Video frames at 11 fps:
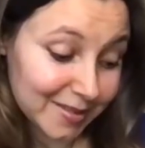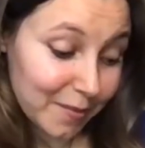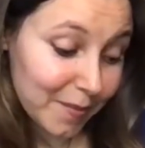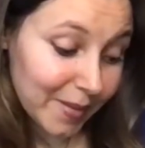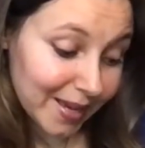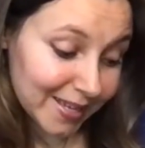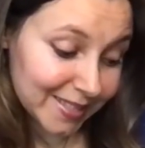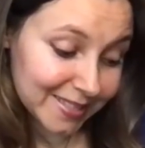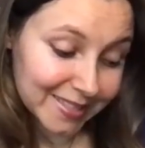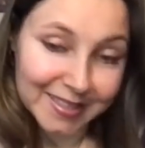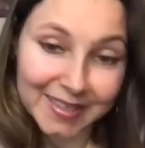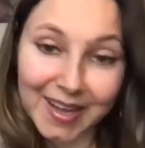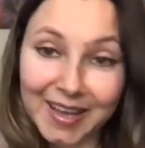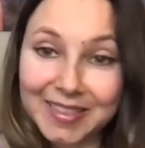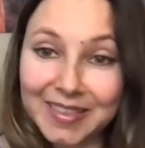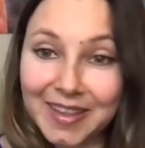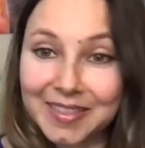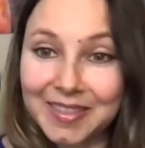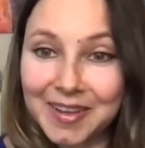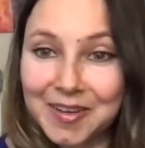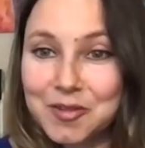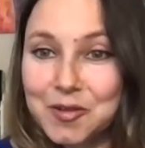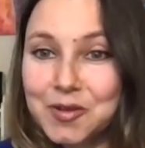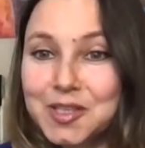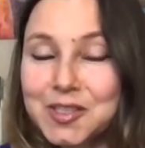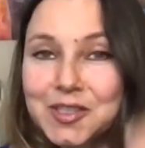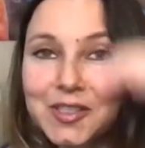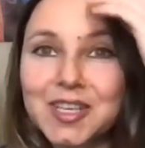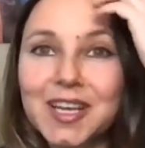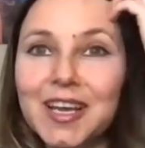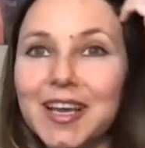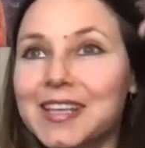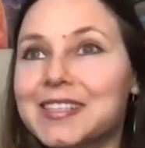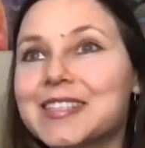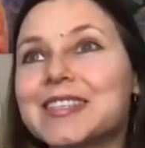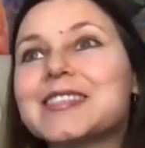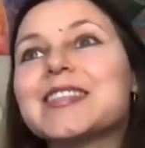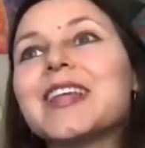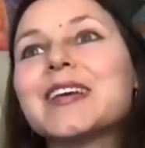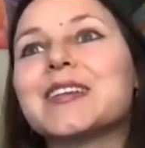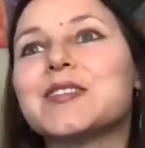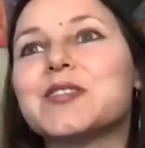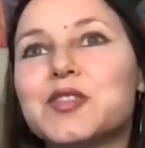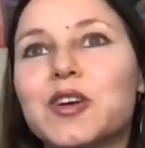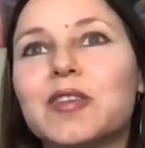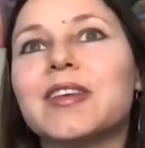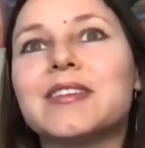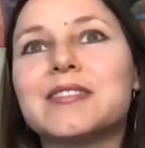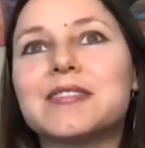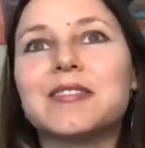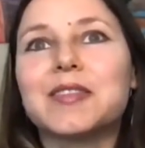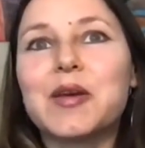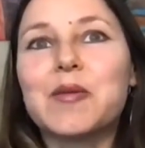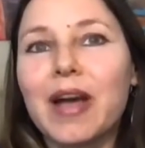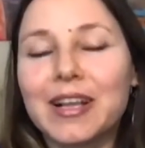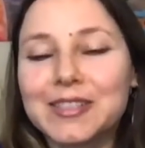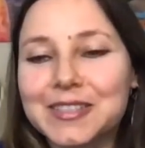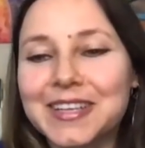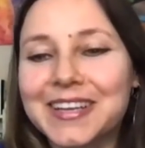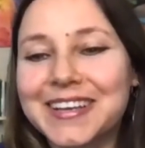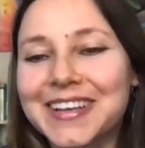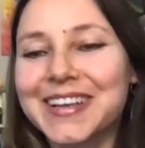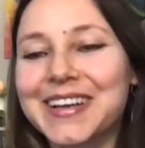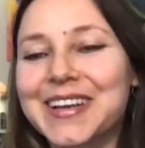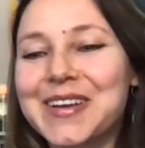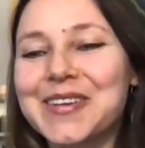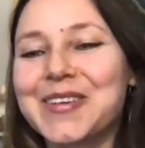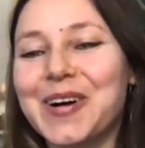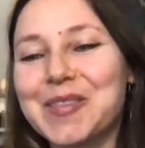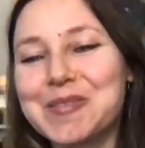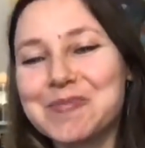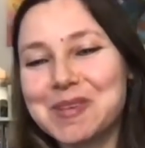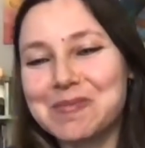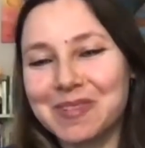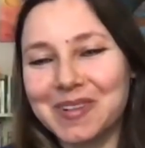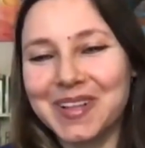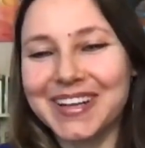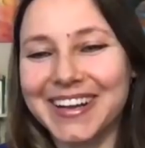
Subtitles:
amazing. I love your research. It's like John Lennon's song, Imagine all people.